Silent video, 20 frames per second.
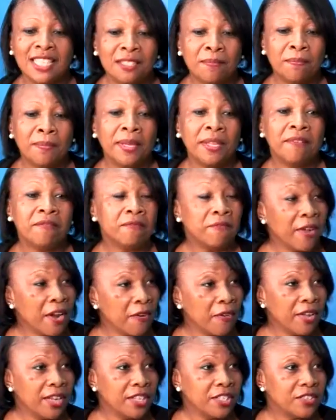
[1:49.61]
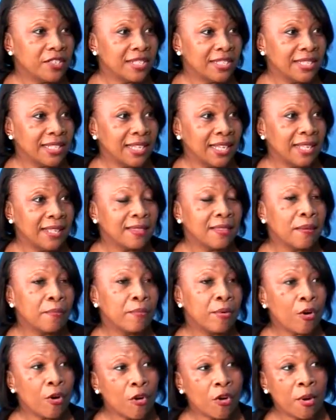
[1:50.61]
been very interesting. The
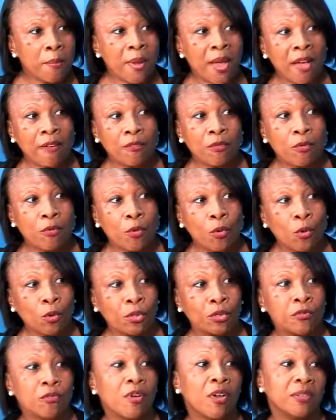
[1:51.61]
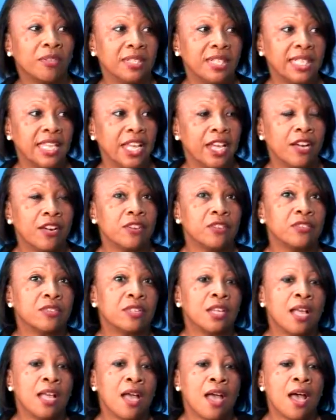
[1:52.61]
program have grown throughout the years.
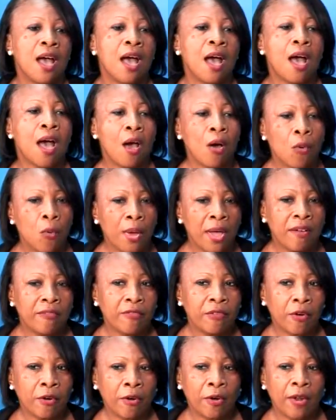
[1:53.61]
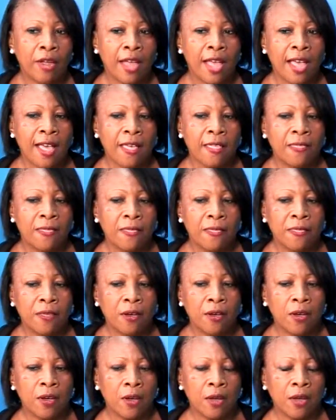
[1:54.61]
However,
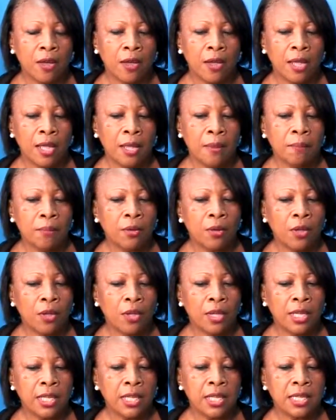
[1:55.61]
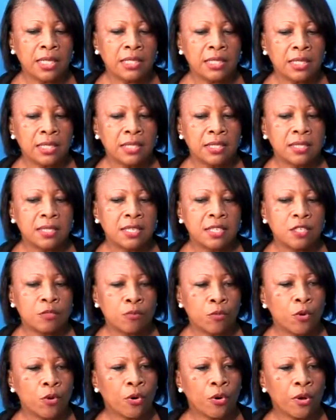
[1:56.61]
the Employee Assistance
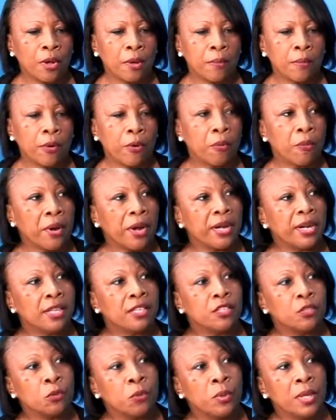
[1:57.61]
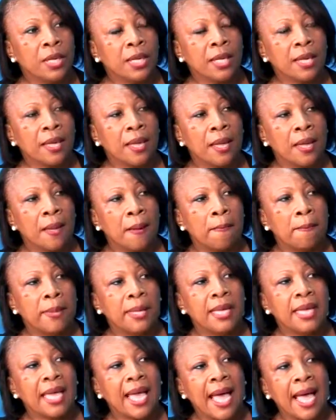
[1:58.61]
Program Awareness Week
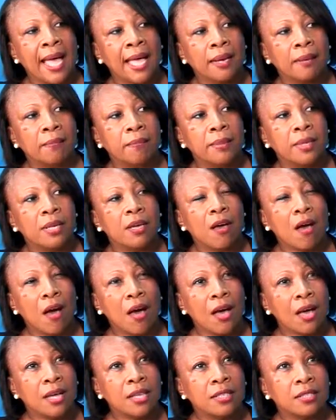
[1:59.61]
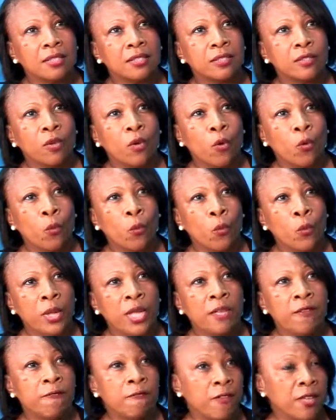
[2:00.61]
began because
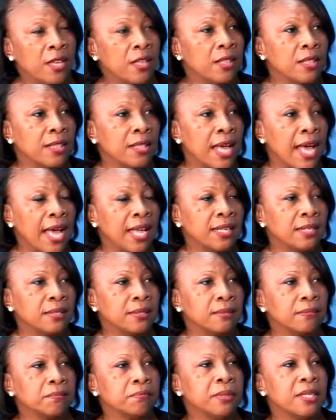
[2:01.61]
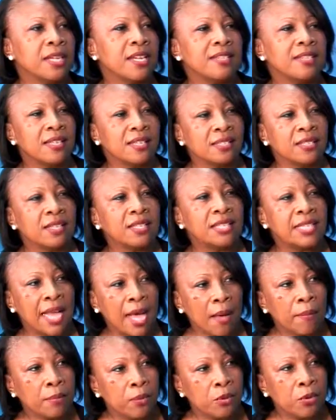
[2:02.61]
we feel that because a
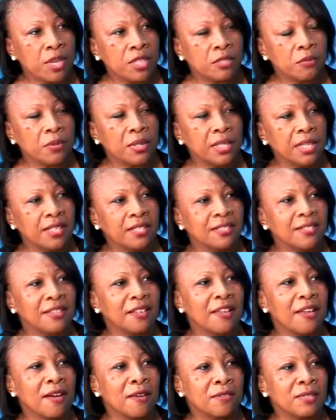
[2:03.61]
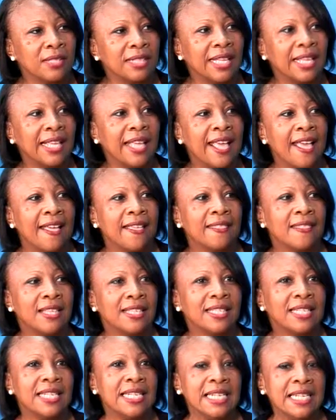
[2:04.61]
taboo as it relates to counseling,
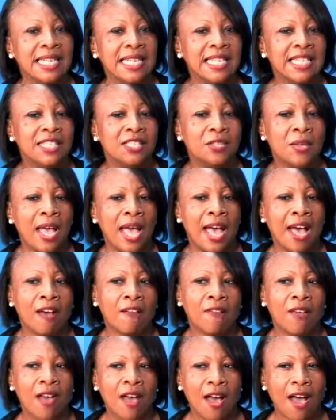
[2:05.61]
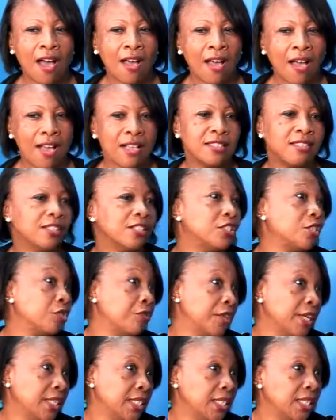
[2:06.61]
there's a need to have a
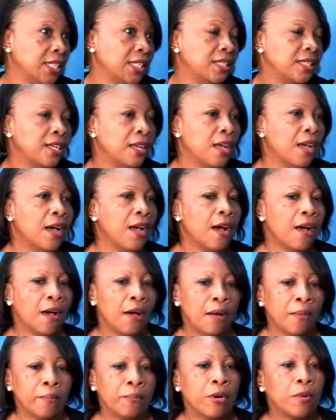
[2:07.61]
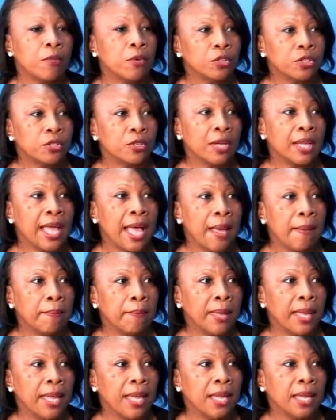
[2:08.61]
concentrated promotional
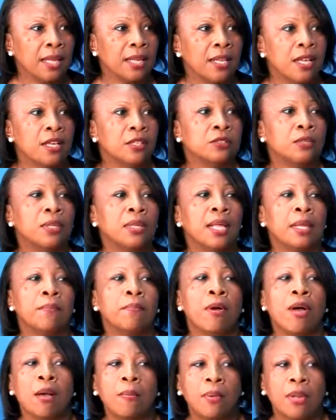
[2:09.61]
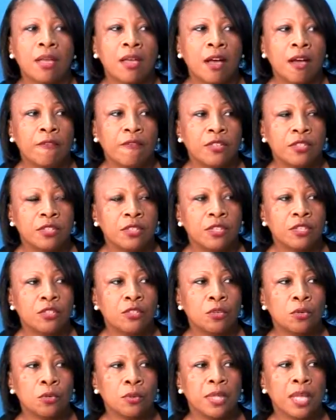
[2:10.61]
campaign to let public officers
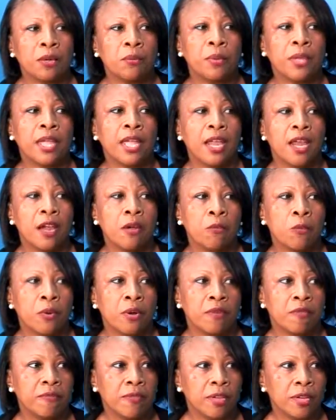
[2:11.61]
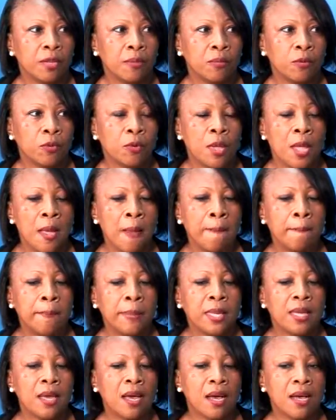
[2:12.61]
know that we're here and we're available,
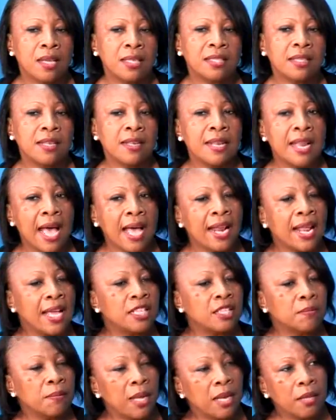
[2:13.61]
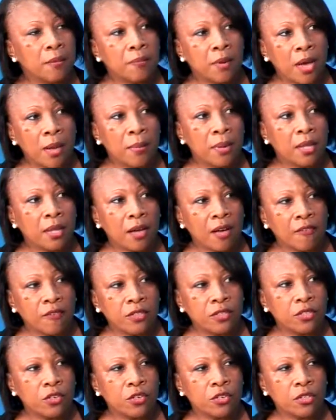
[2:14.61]
because not as many public
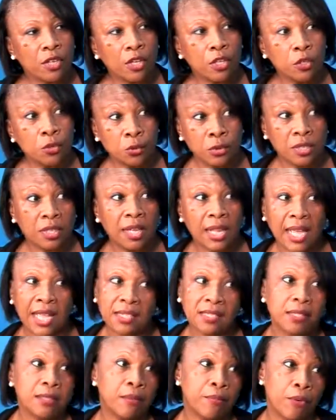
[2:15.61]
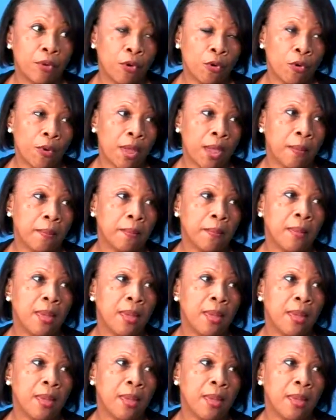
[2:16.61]
officers are utilizing the program